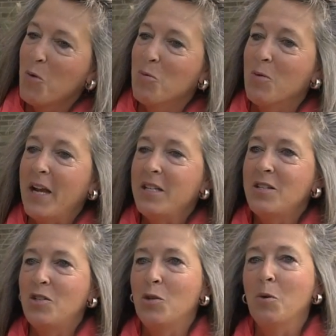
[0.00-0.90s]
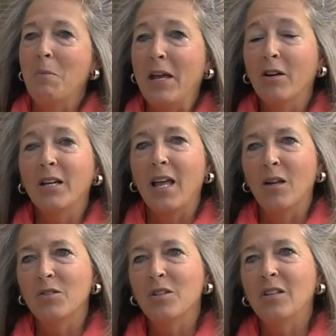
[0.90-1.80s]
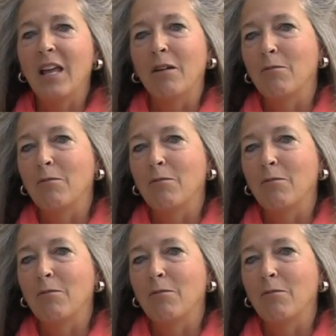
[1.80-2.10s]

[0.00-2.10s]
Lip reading: Write to Mayor and Council at